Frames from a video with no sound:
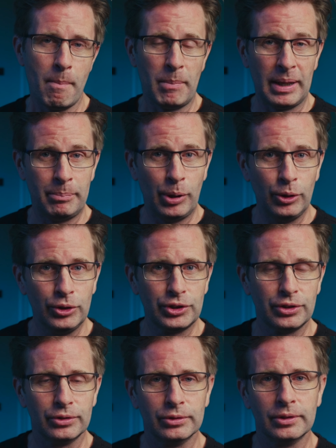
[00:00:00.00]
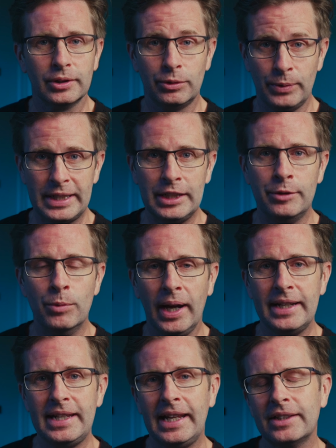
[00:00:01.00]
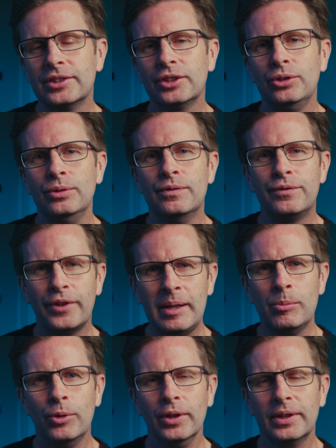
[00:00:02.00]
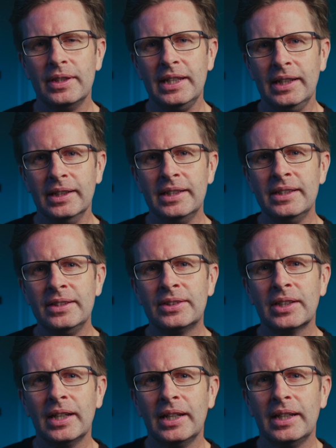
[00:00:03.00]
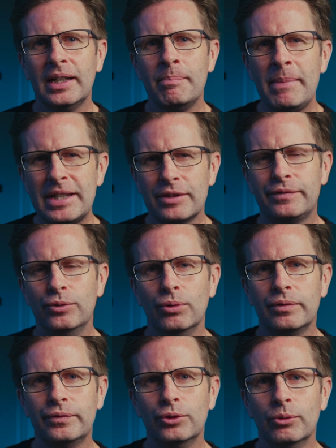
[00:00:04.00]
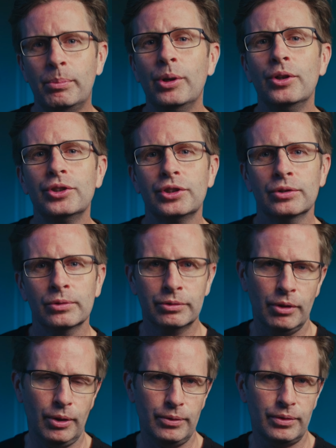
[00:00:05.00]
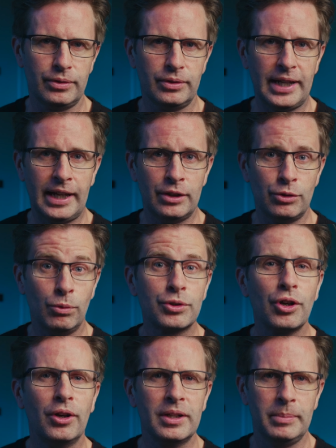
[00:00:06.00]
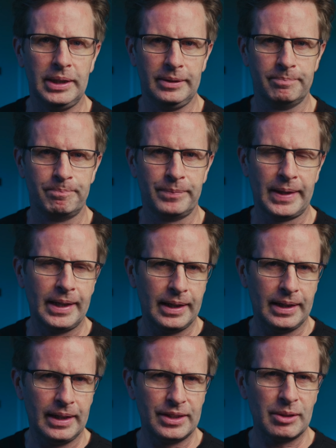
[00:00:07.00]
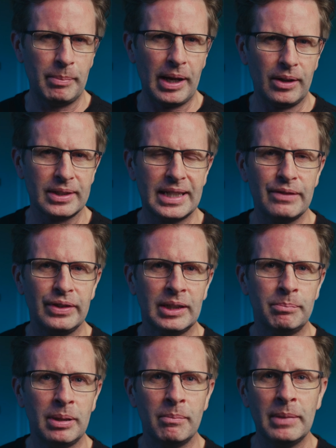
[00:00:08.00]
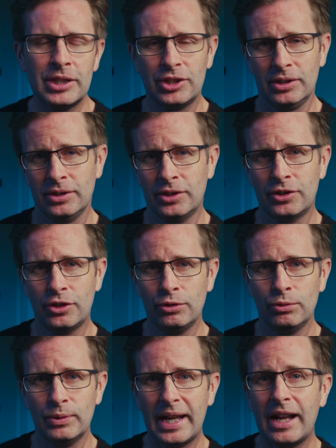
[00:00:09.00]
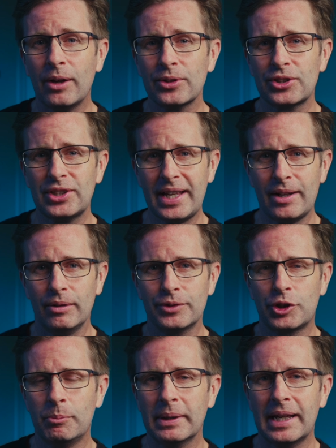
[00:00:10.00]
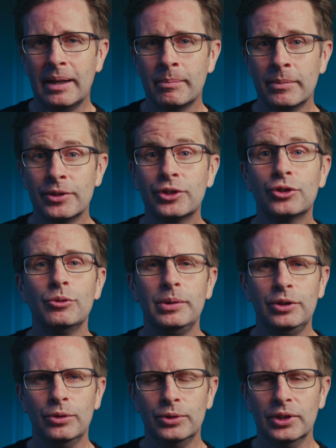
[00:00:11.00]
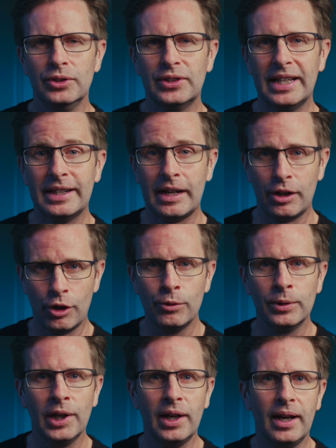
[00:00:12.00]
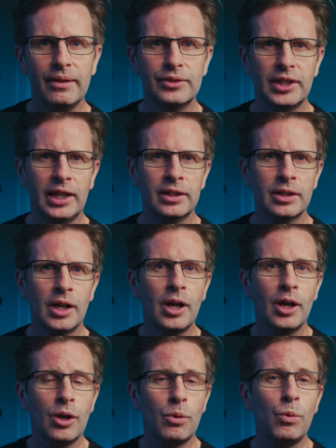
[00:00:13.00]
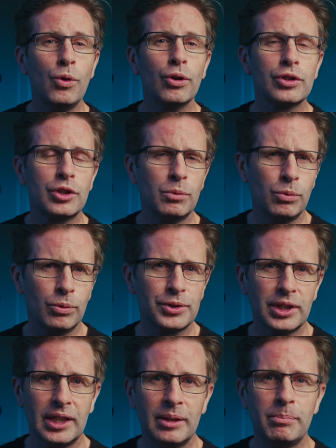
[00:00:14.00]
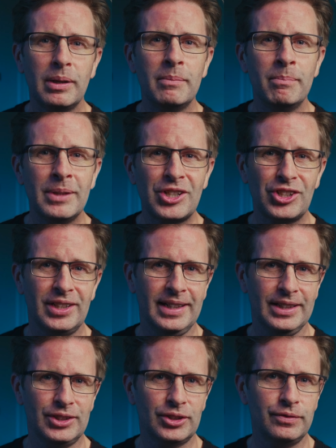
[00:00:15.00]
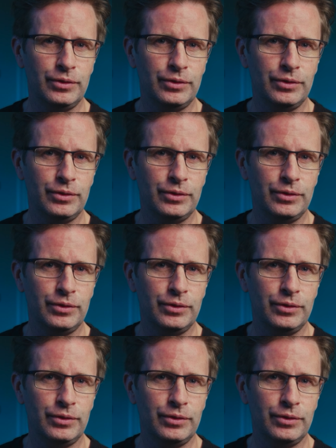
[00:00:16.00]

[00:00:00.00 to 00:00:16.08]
My personal read, write, execute framework then is a metaphor for personal growth and autonomy. It's about giving permissions to ourselves to become super users in our own lives and work towards a permissionless